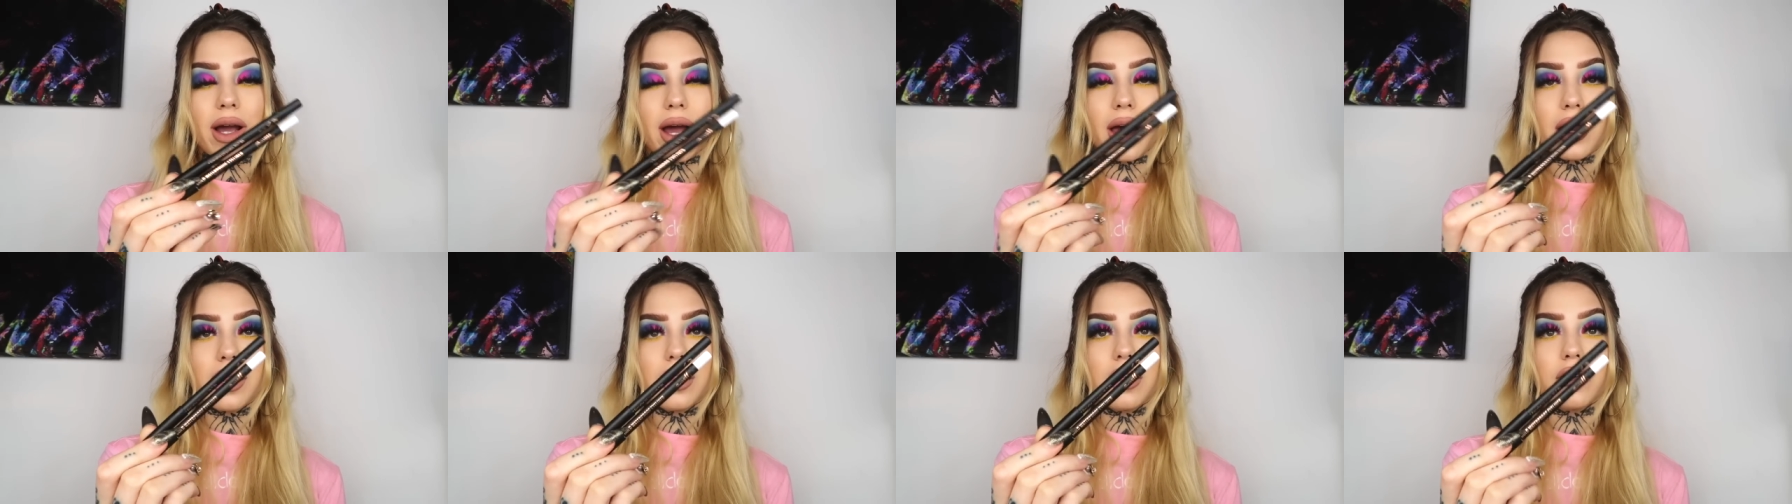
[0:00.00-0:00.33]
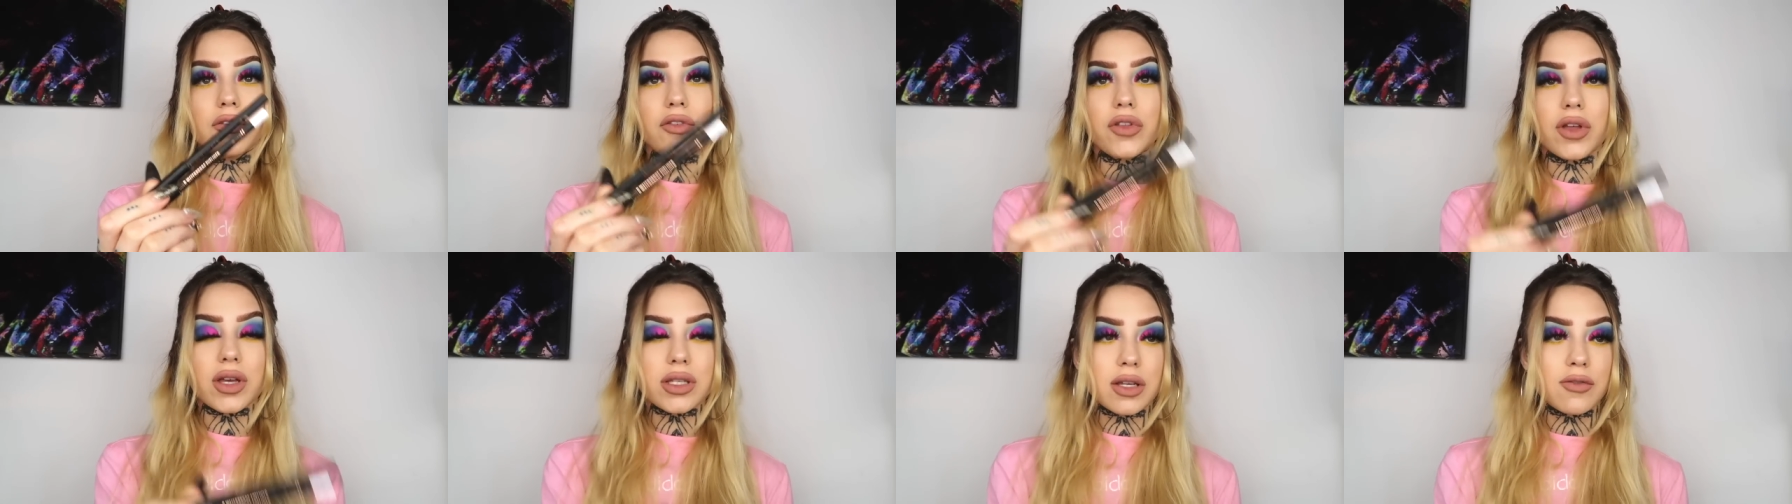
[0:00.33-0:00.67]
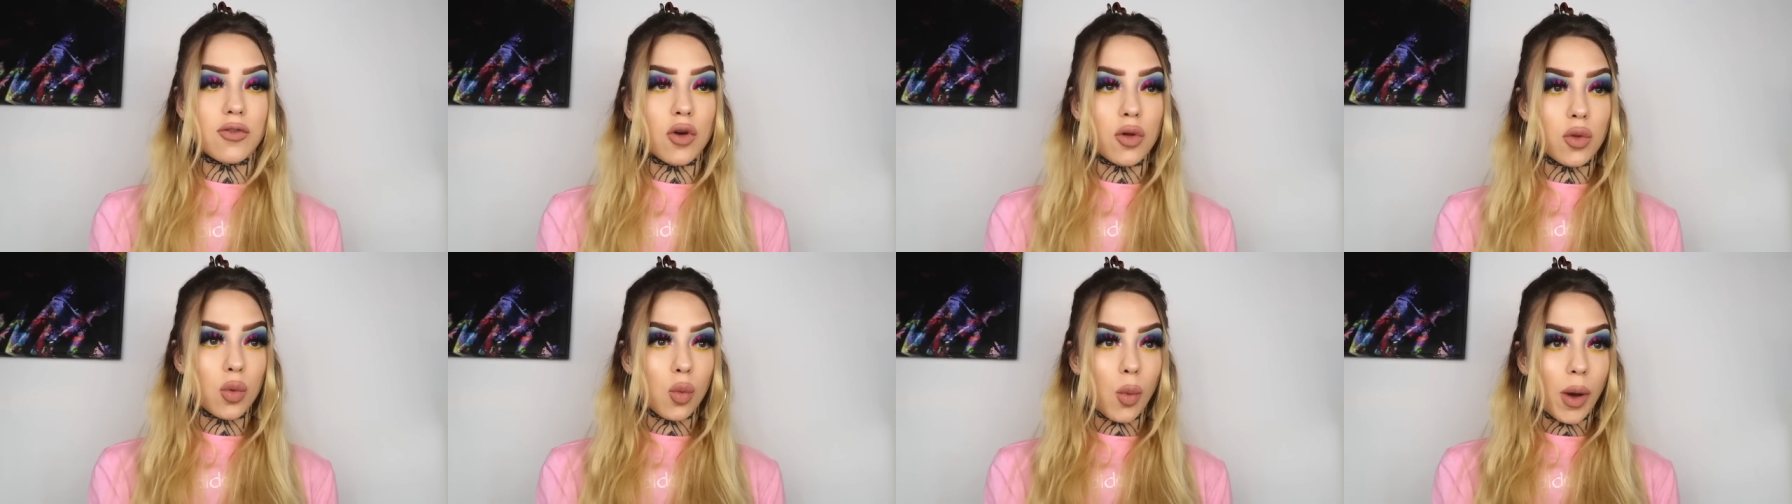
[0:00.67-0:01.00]
I love this.
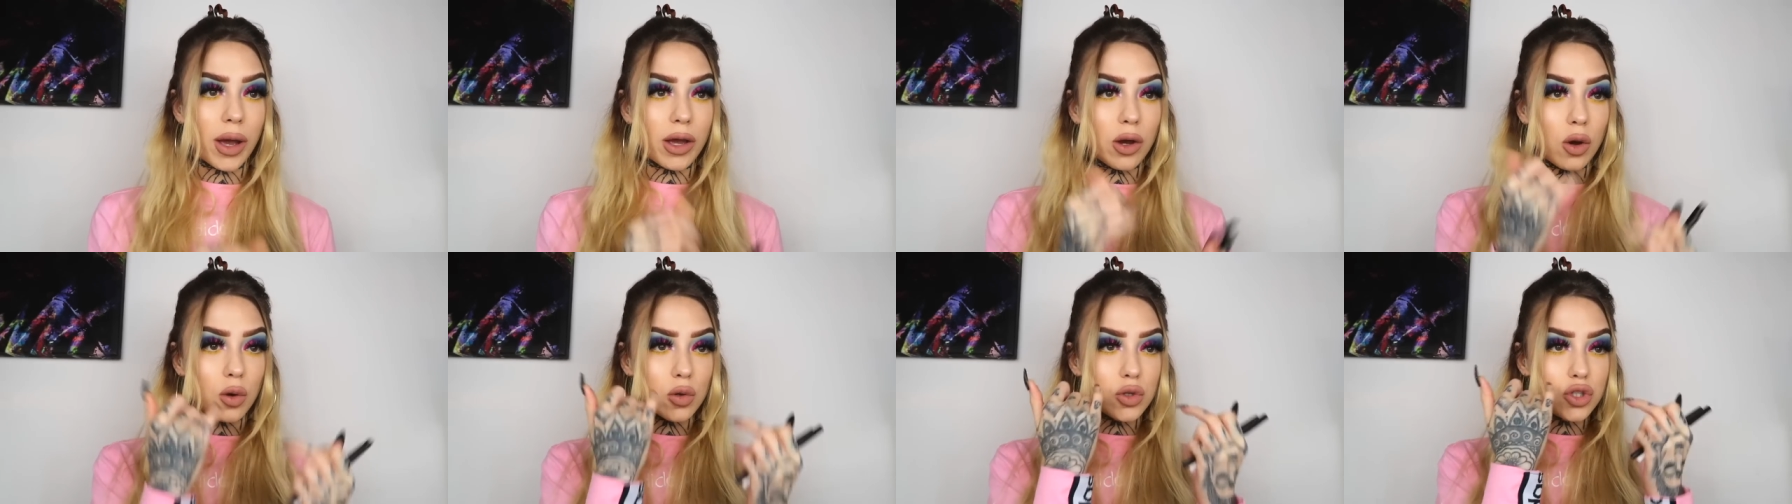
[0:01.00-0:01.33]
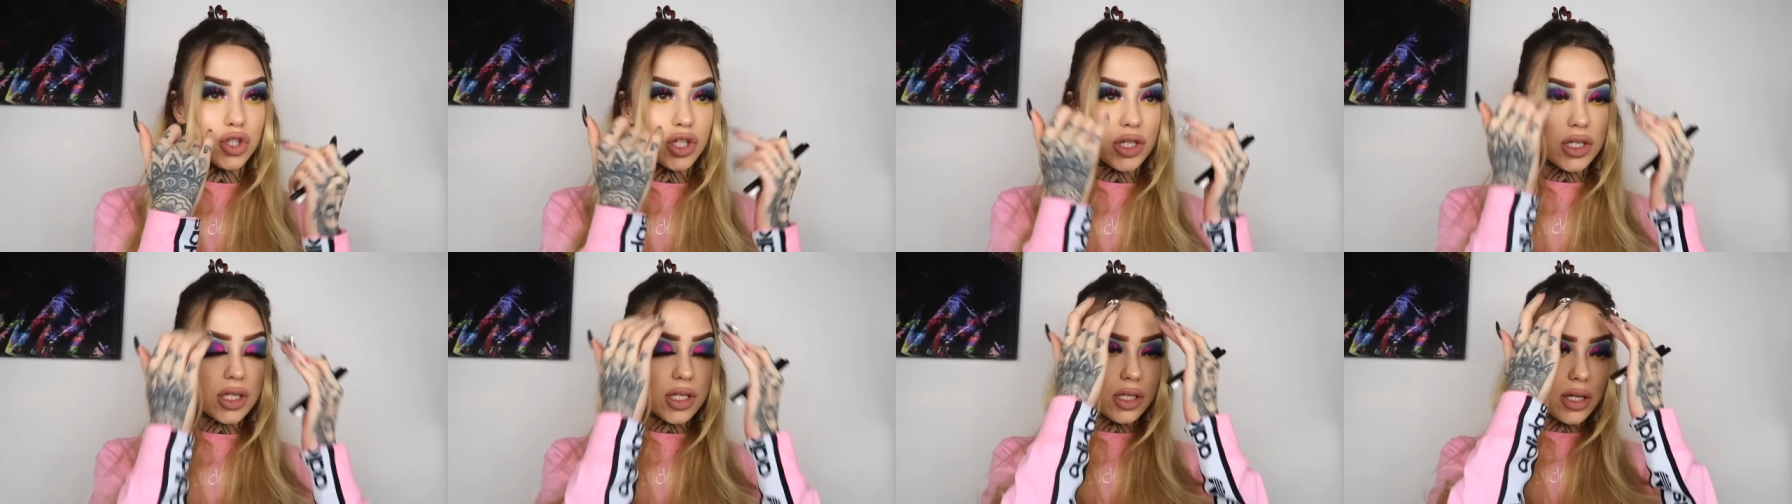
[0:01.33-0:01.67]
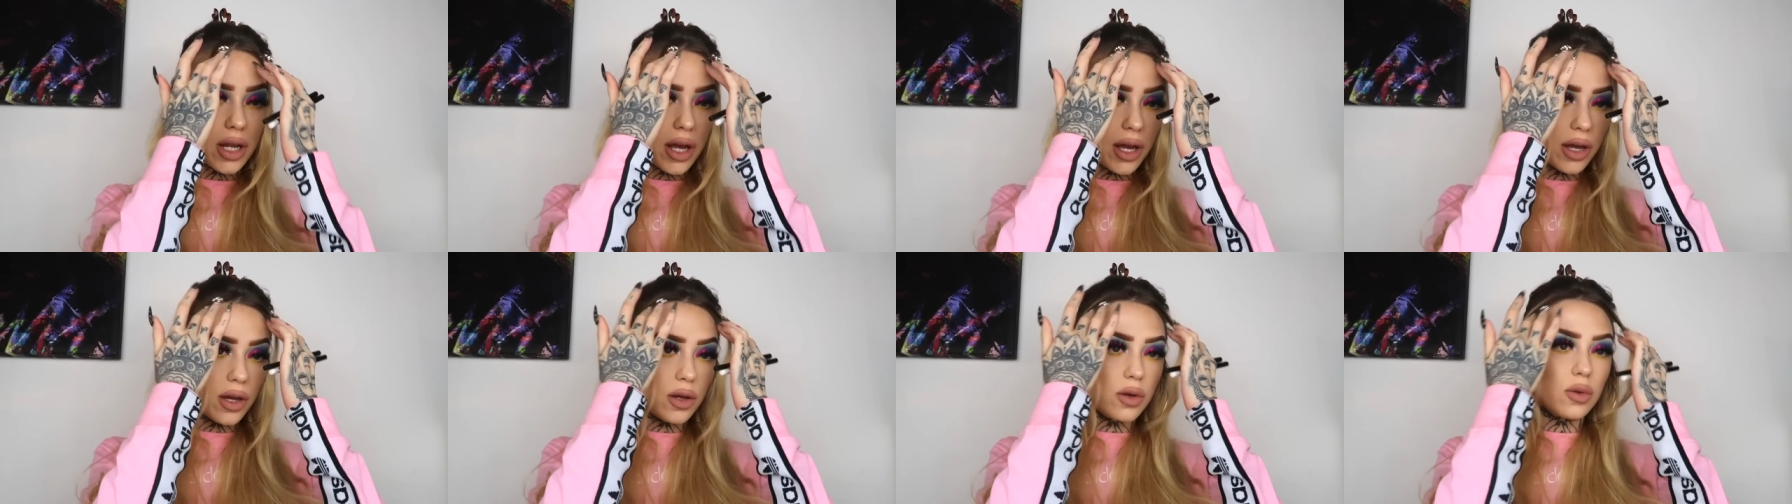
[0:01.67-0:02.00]
I've got the white on just
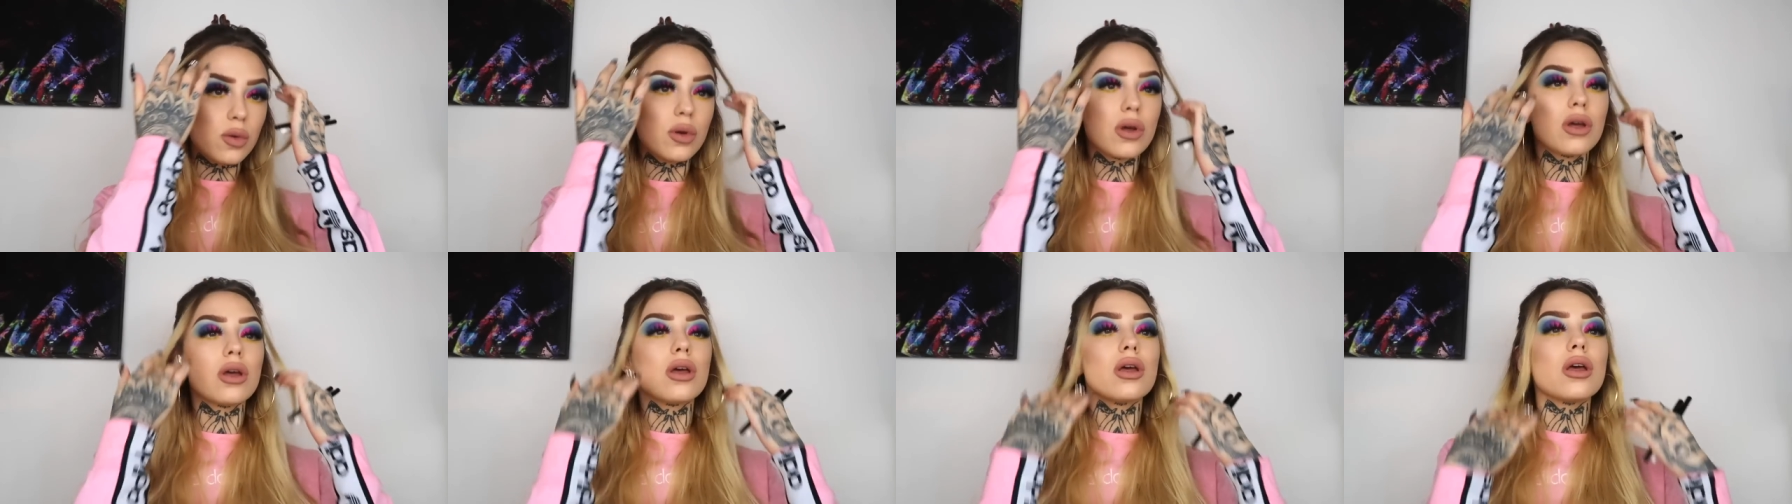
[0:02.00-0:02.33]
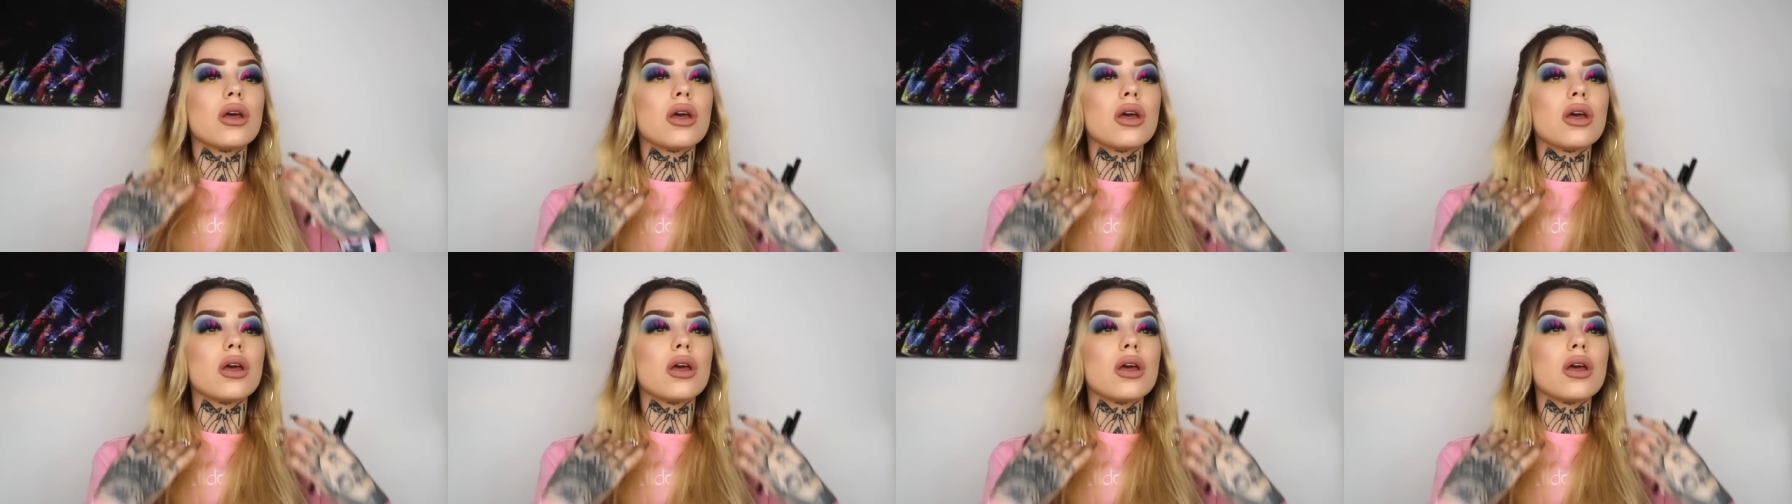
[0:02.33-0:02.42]
now.